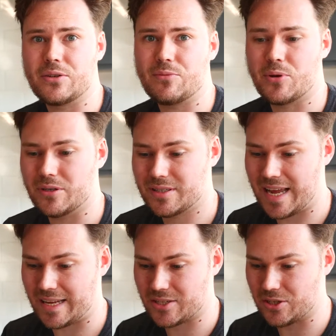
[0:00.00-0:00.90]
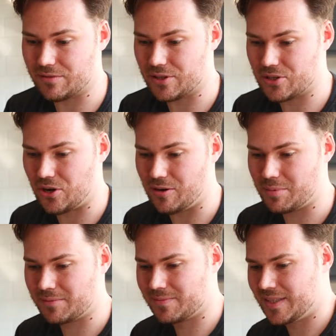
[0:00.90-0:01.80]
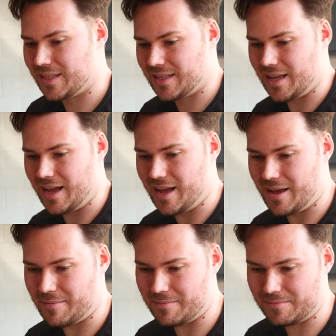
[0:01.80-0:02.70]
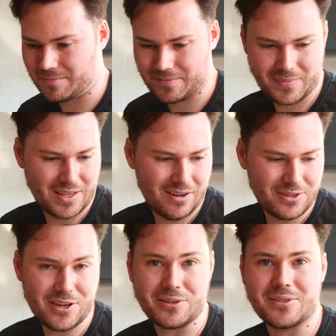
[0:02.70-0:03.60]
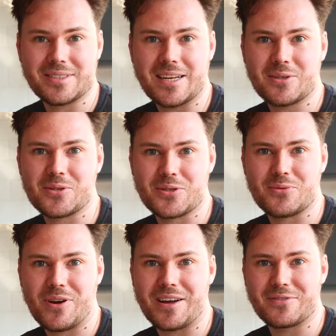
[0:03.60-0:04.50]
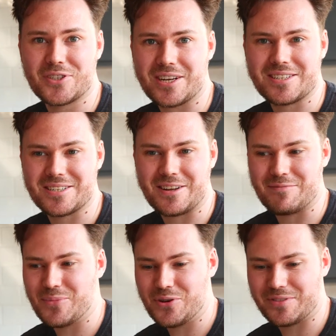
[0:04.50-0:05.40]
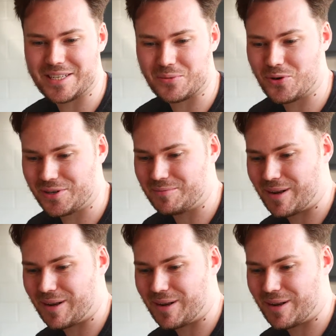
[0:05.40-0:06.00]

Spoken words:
you put text over the top. Oh no, Dandels has arrived just as I've moved his wooden